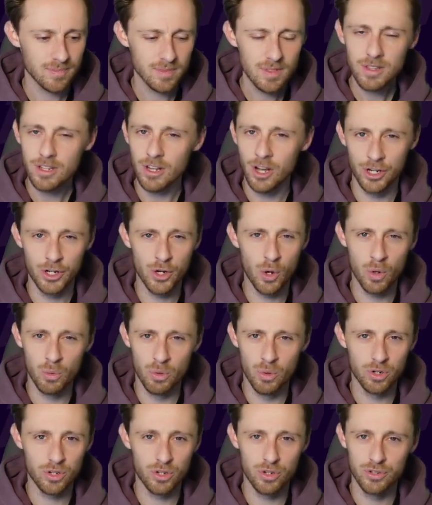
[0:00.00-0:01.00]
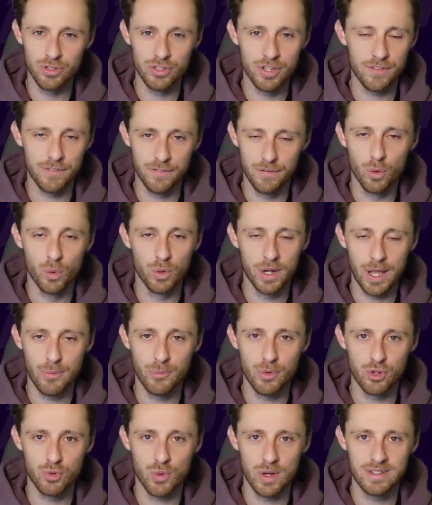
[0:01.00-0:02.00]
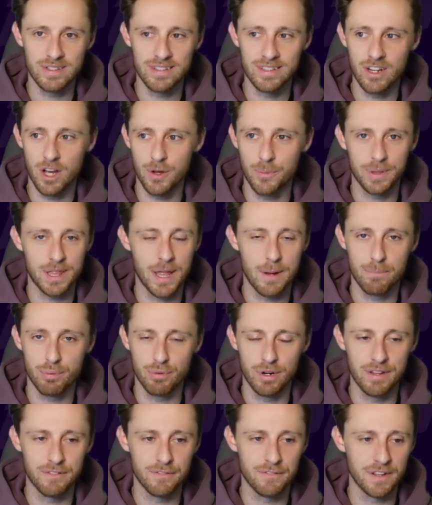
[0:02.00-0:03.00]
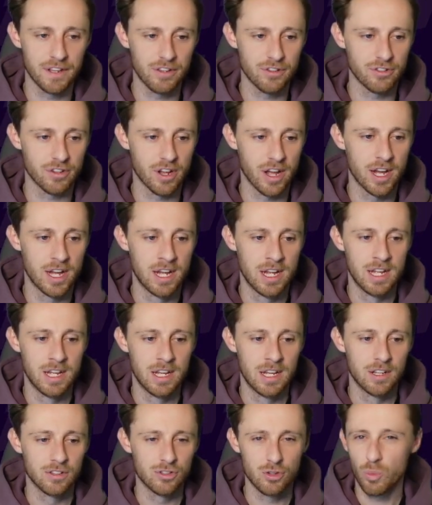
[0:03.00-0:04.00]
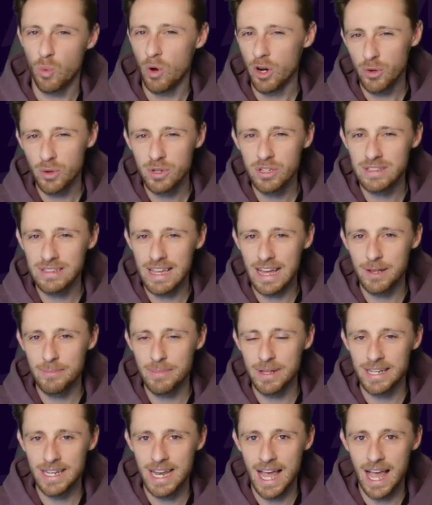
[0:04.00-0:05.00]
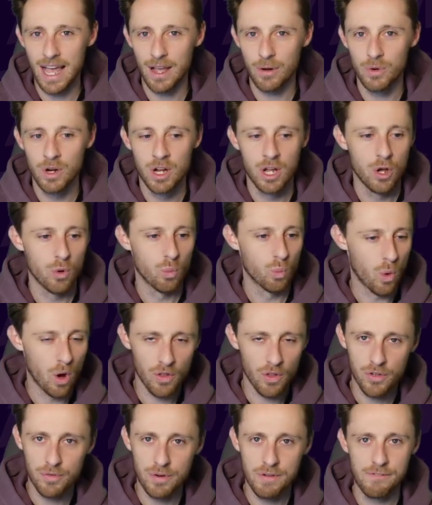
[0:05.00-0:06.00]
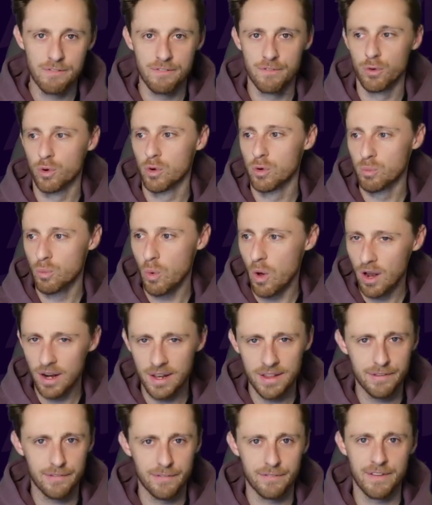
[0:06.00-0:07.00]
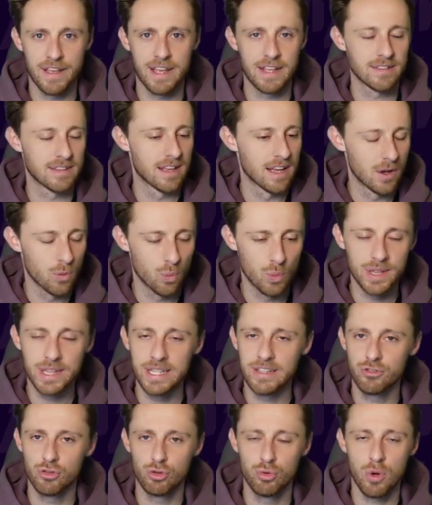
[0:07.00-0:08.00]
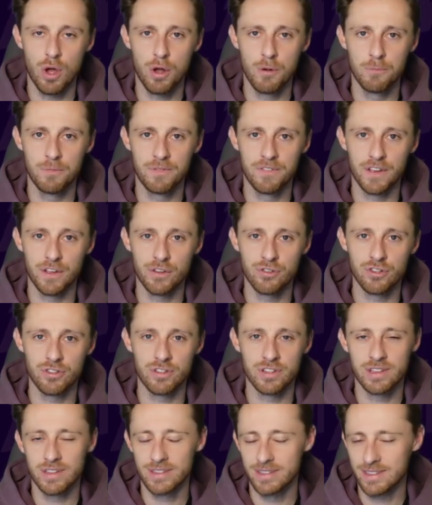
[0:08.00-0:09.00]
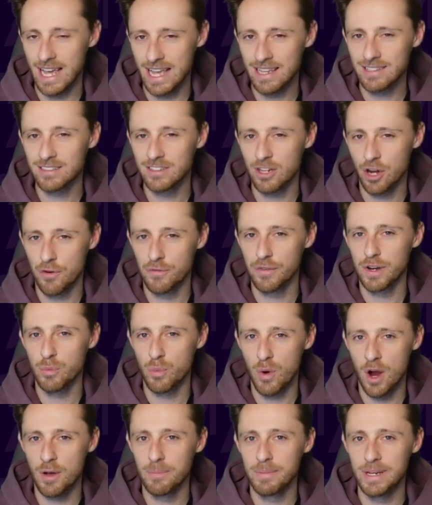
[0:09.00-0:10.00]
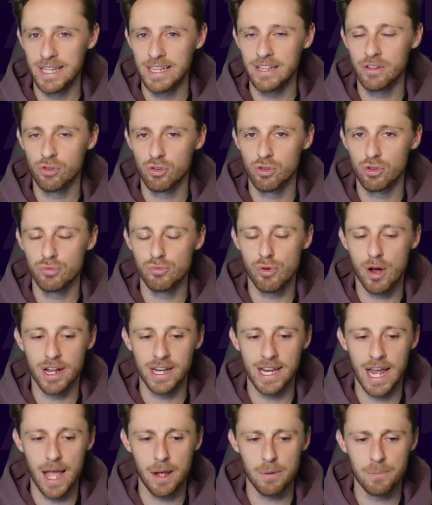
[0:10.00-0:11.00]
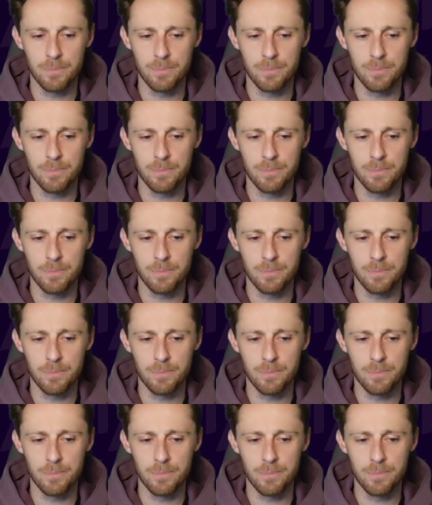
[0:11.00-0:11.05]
I know I want Cunha for game week 29 with their brilliant fixture. So why don't I just get him in now, while they're in form, while he's fit, with these 2 home fixtures, and that's currently where I'm leaning to right now.